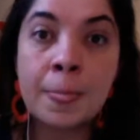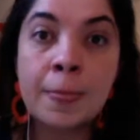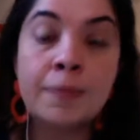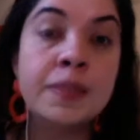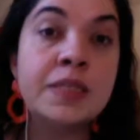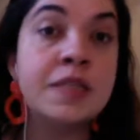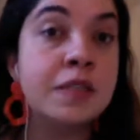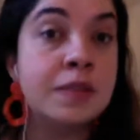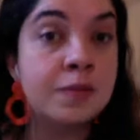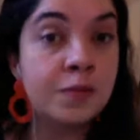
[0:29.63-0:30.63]
This is
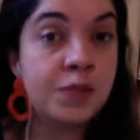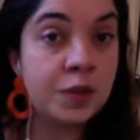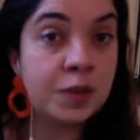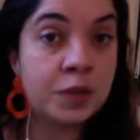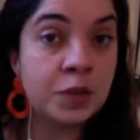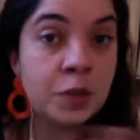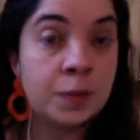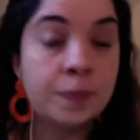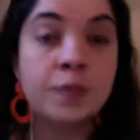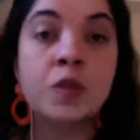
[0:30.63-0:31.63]
video number 2,
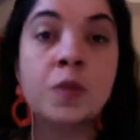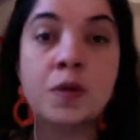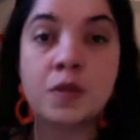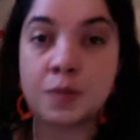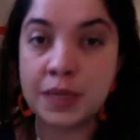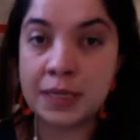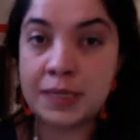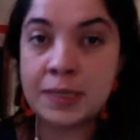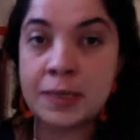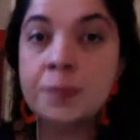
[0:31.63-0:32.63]
supposed to be
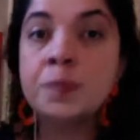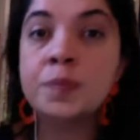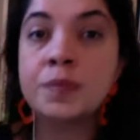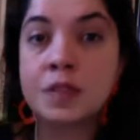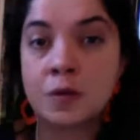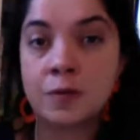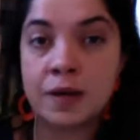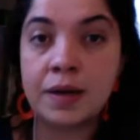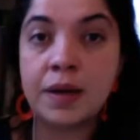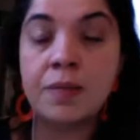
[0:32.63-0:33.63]
easier, but so
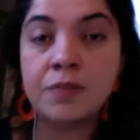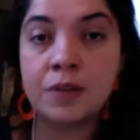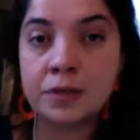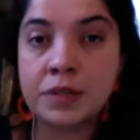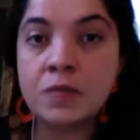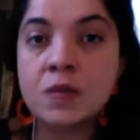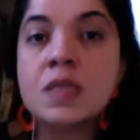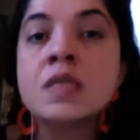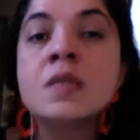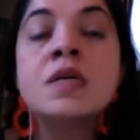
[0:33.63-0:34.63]
far I'm very
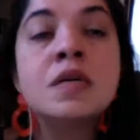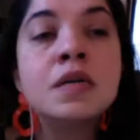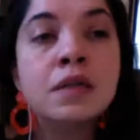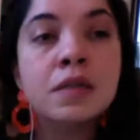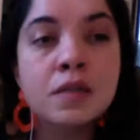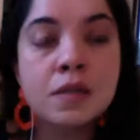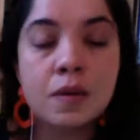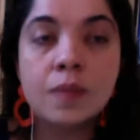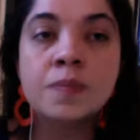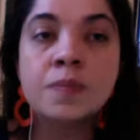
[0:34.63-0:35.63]
nervous,
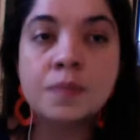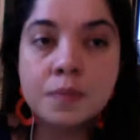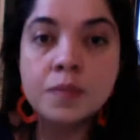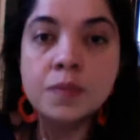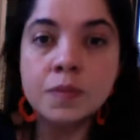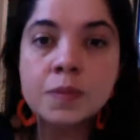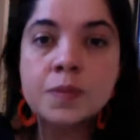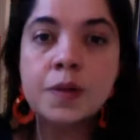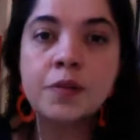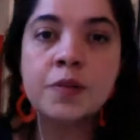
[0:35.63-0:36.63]
so
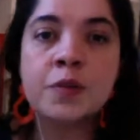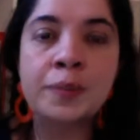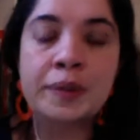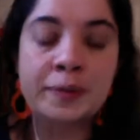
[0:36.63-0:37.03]
bear with me.